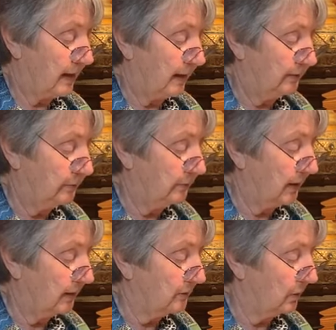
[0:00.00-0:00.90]
I do
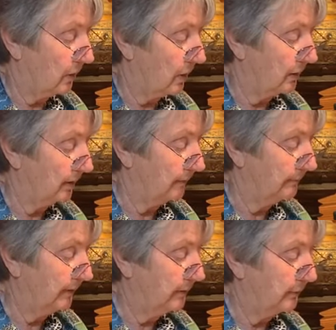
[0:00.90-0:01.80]
not call a
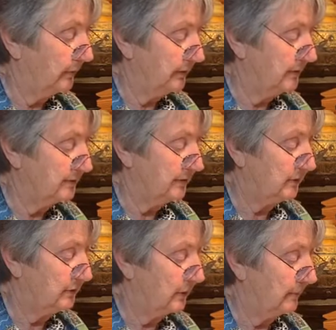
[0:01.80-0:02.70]
bhikkhu easy
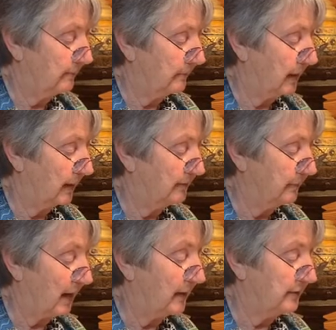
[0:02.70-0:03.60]
to
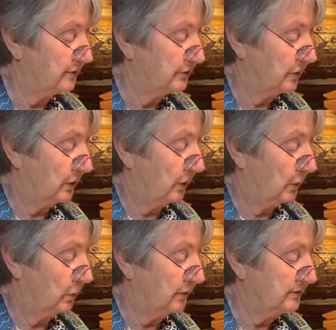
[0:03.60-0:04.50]
admonish,
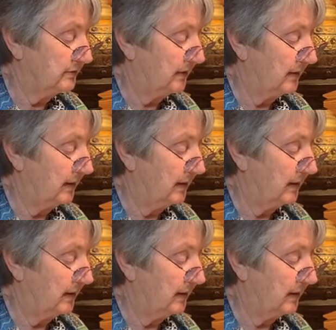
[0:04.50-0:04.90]
who is,